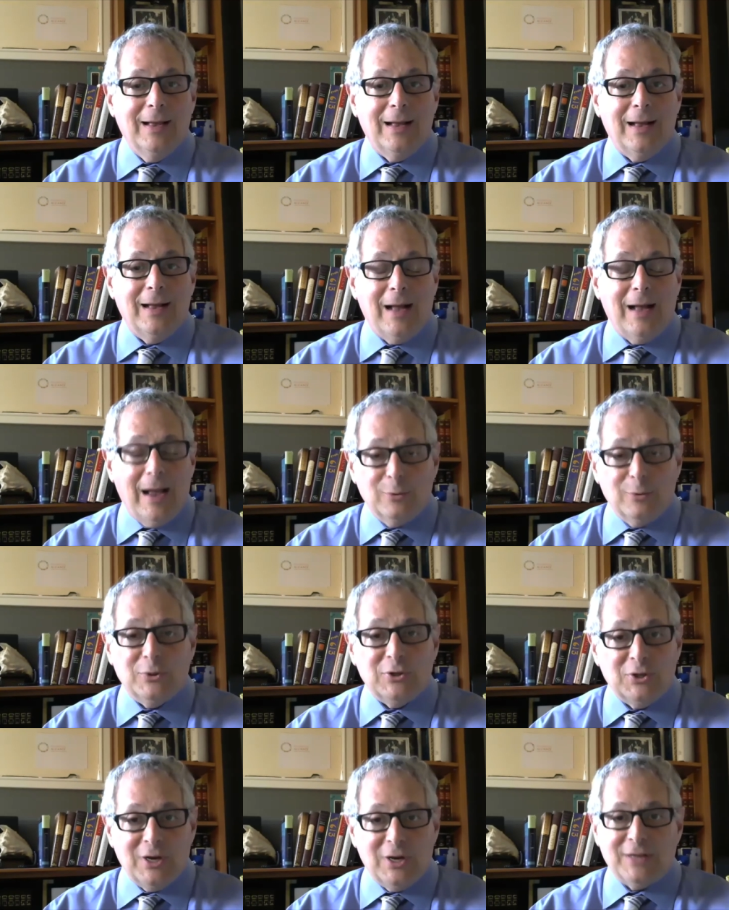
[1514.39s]
I would
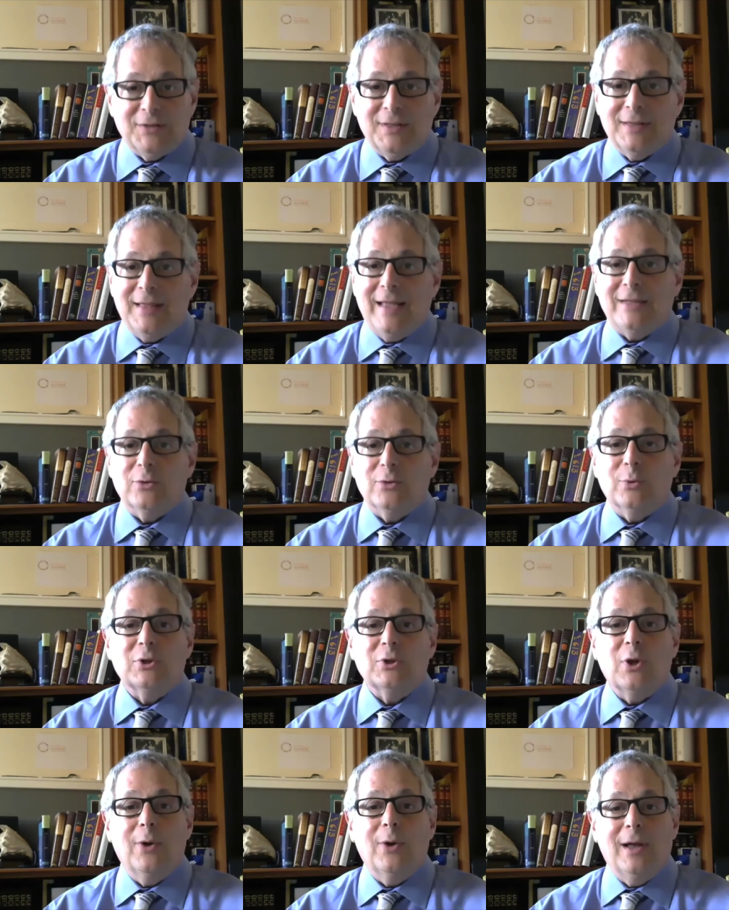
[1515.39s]
suggest that that's what's
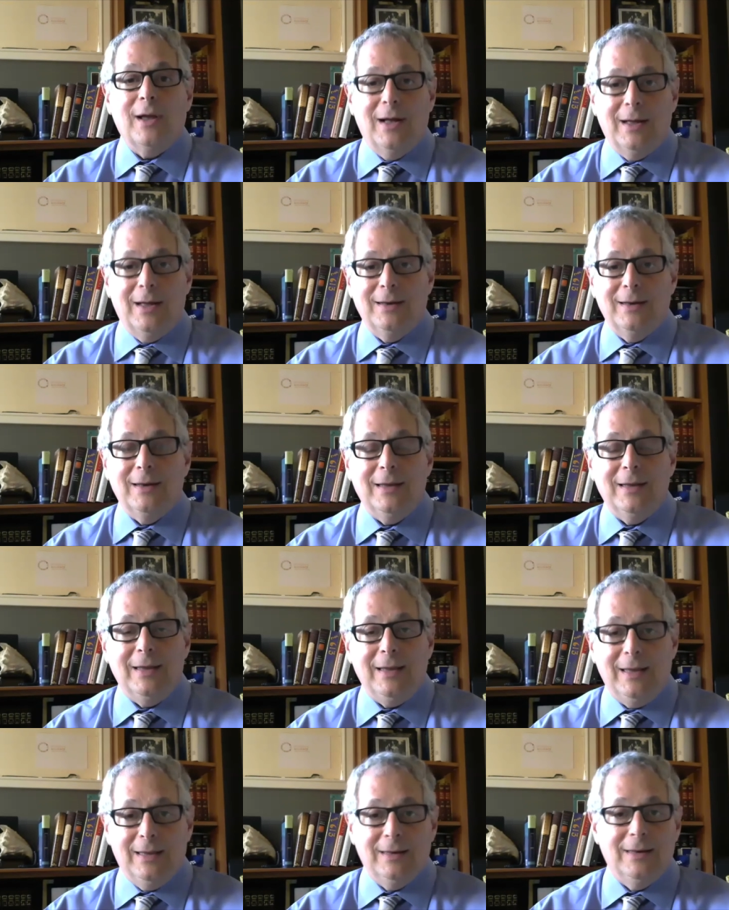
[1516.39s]
going on
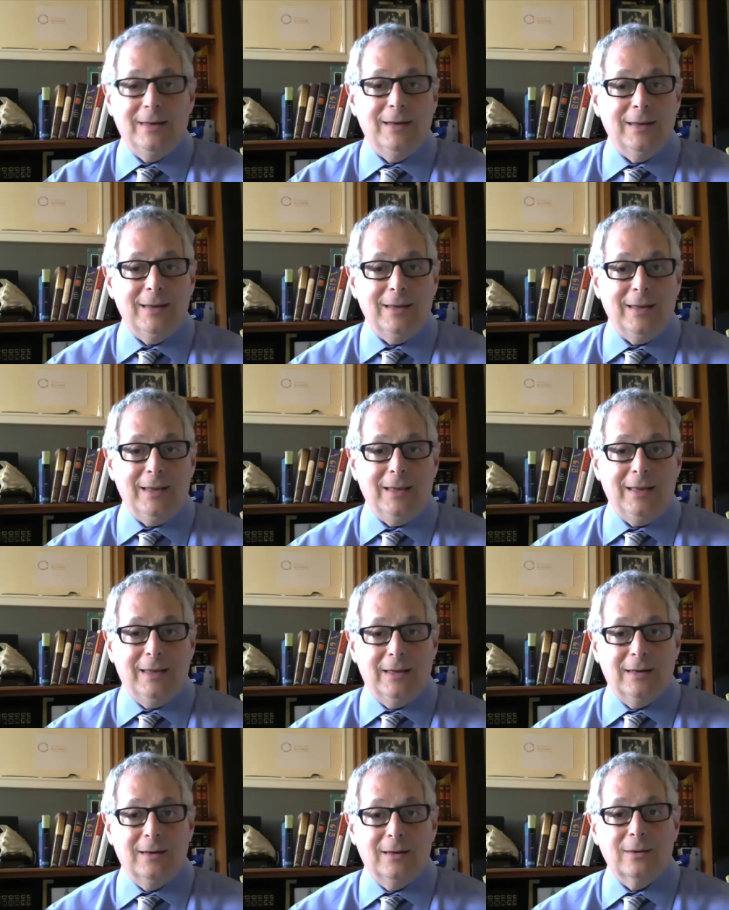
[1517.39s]
in
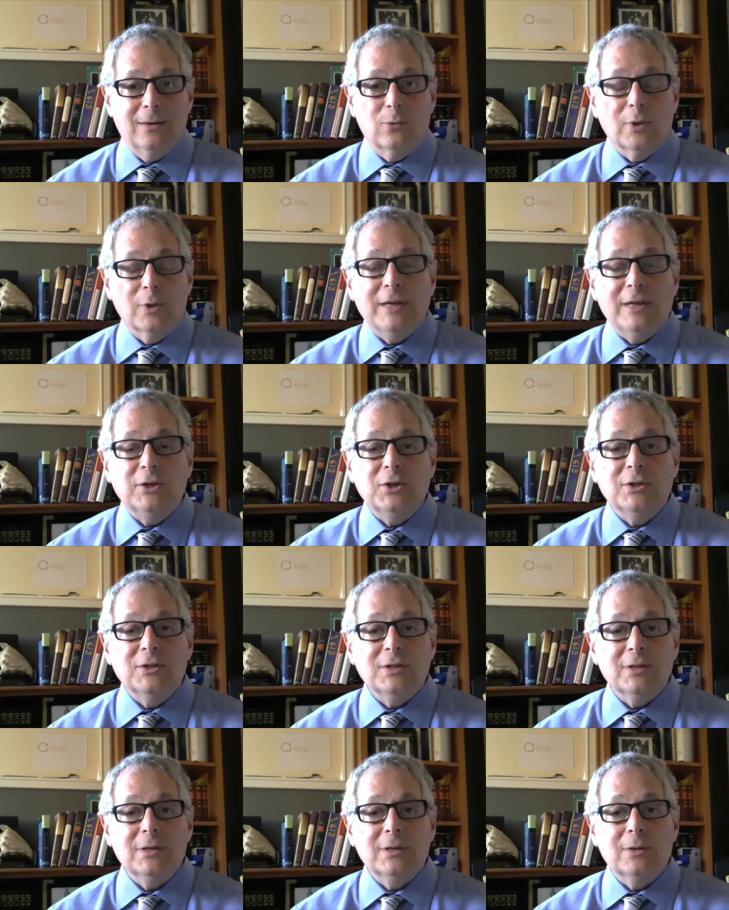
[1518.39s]
relations
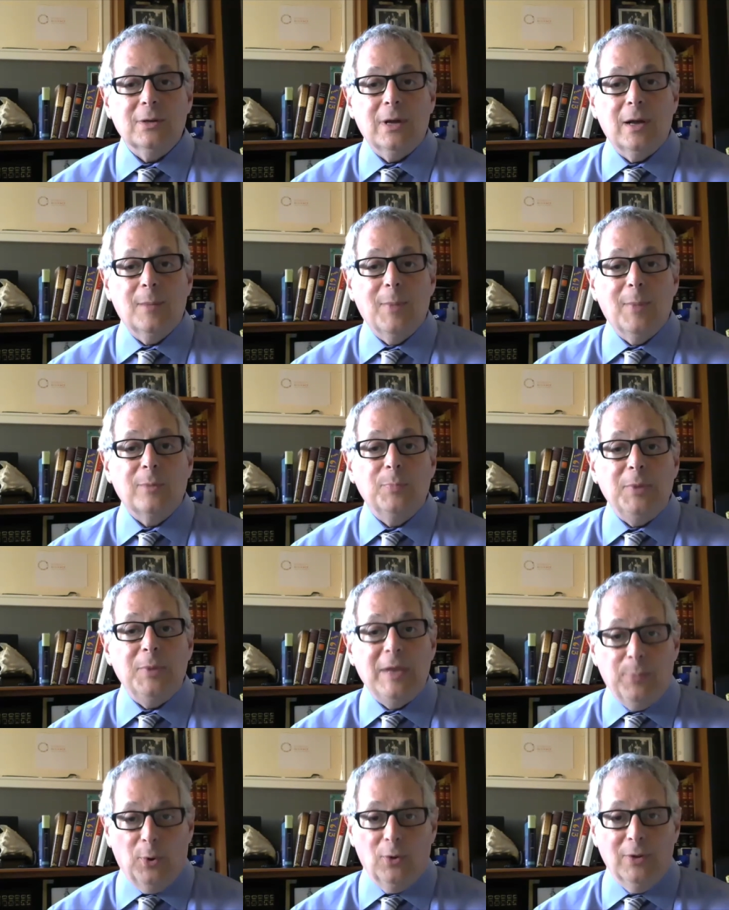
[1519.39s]
among
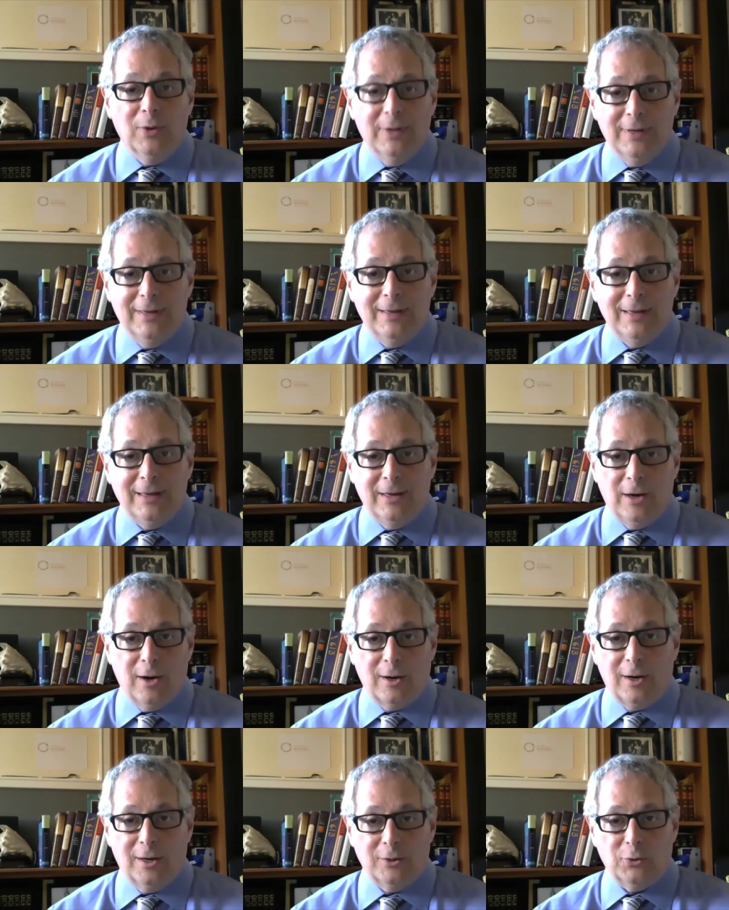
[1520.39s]
people in our
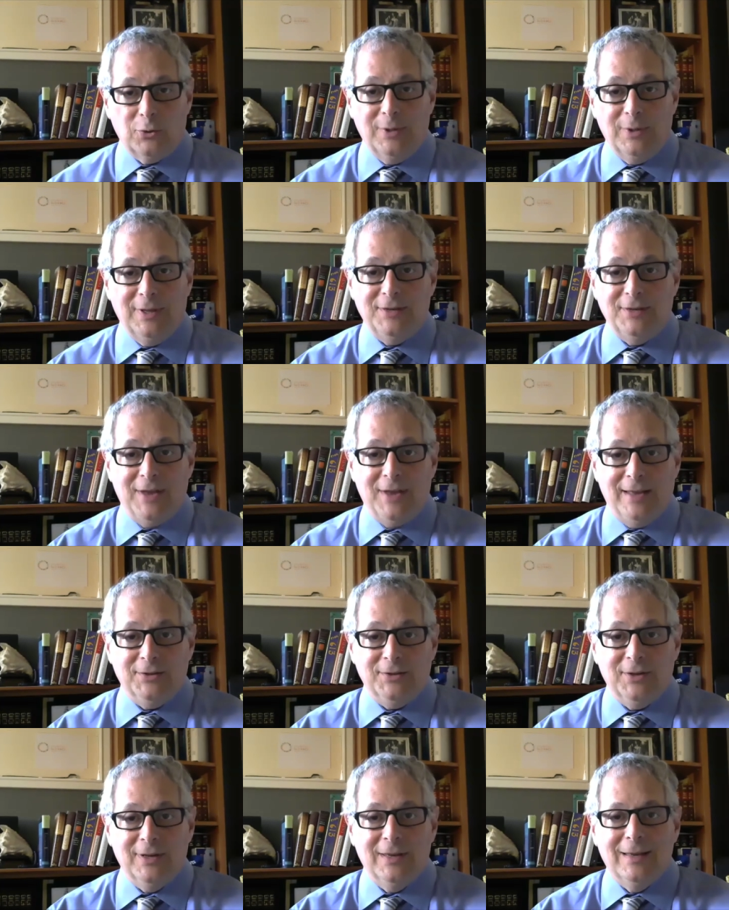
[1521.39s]
country these days.
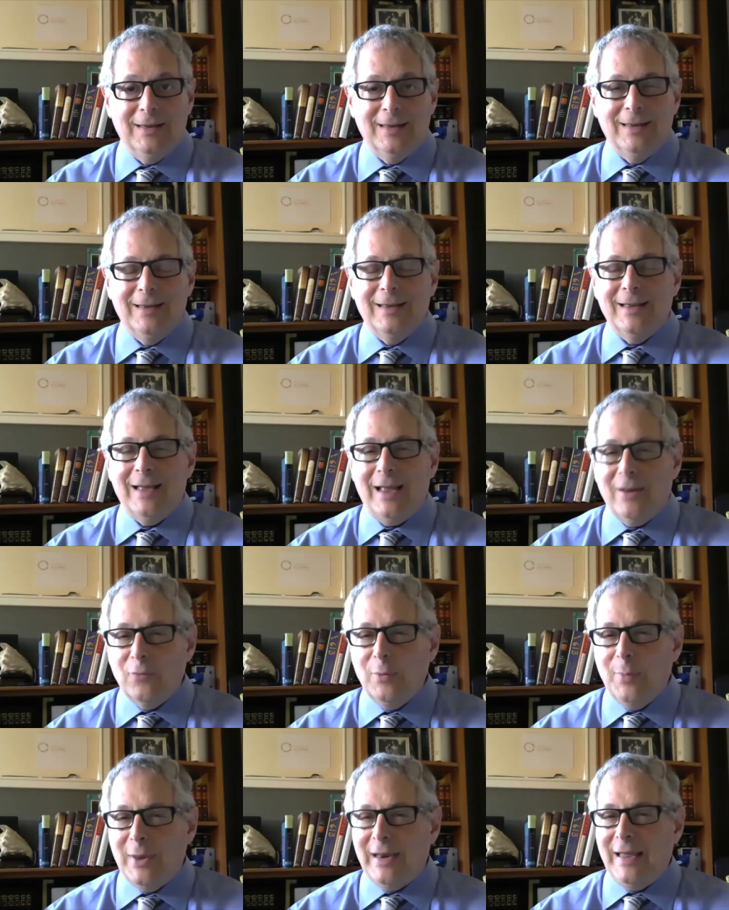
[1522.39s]

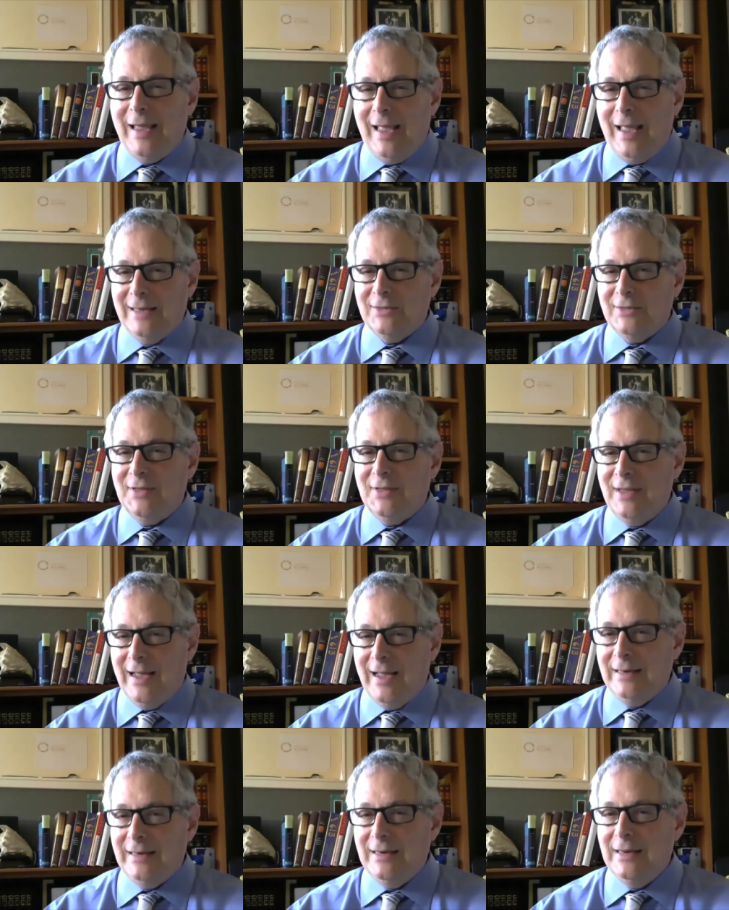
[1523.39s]
Everybody has the
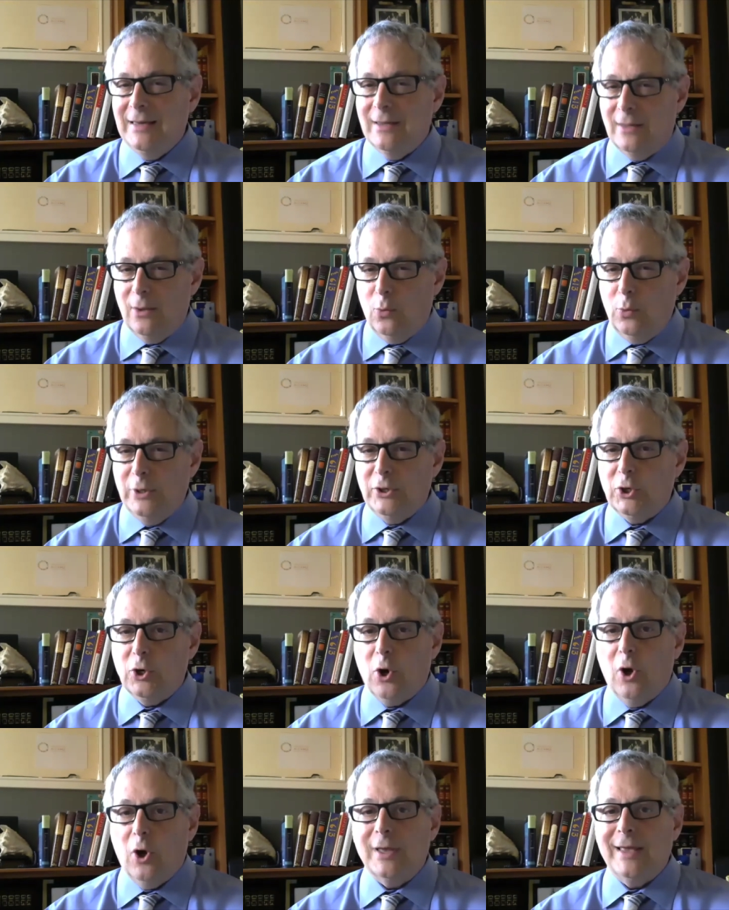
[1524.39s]
idea that we should
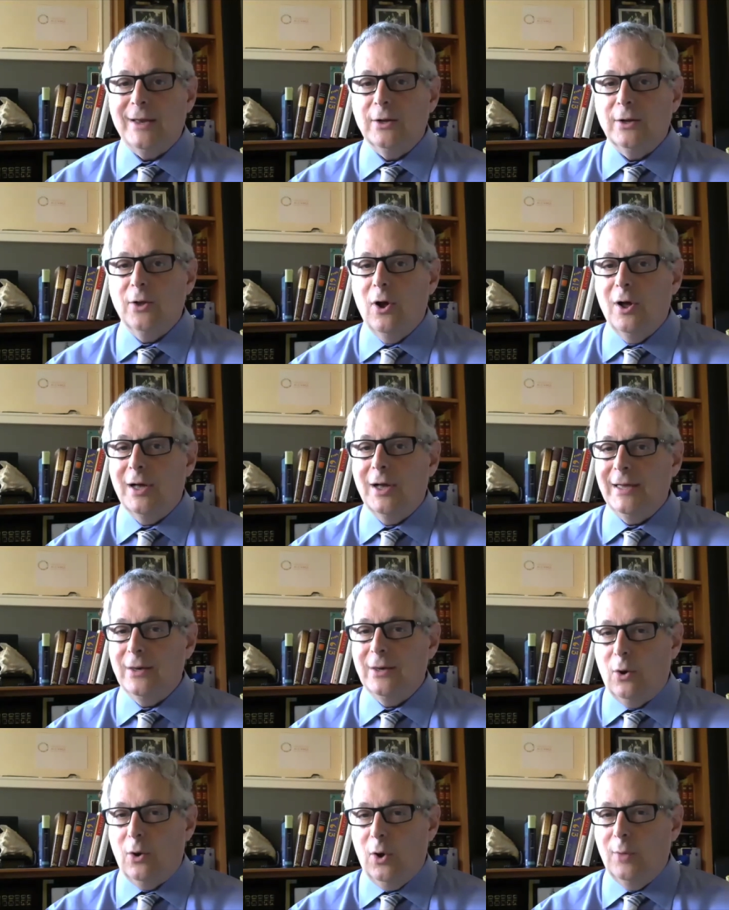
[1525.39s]
all get along and
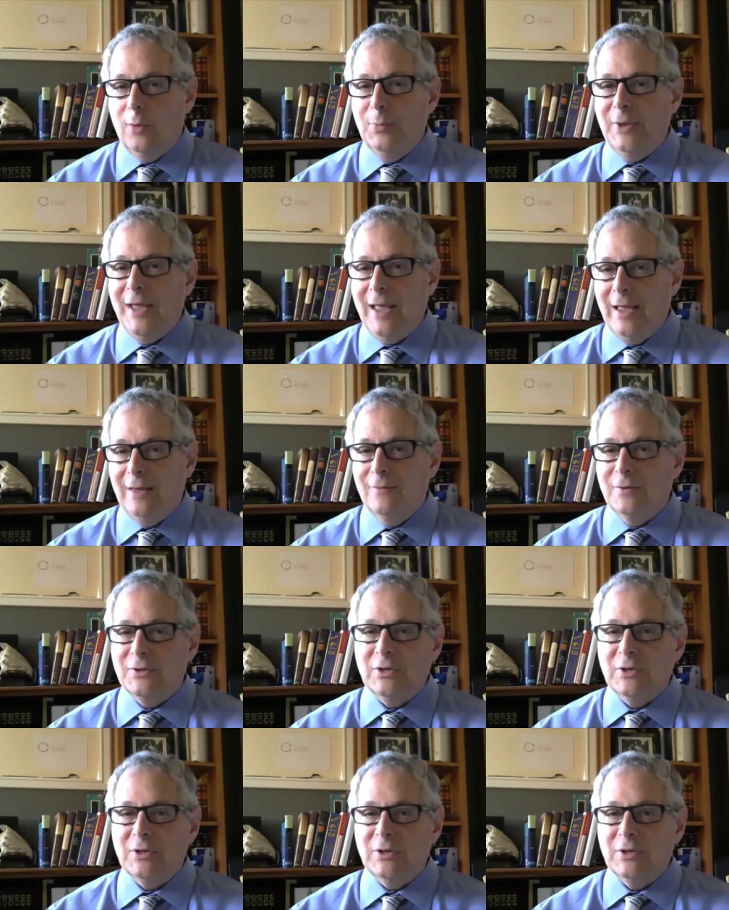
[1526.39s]
all behave as,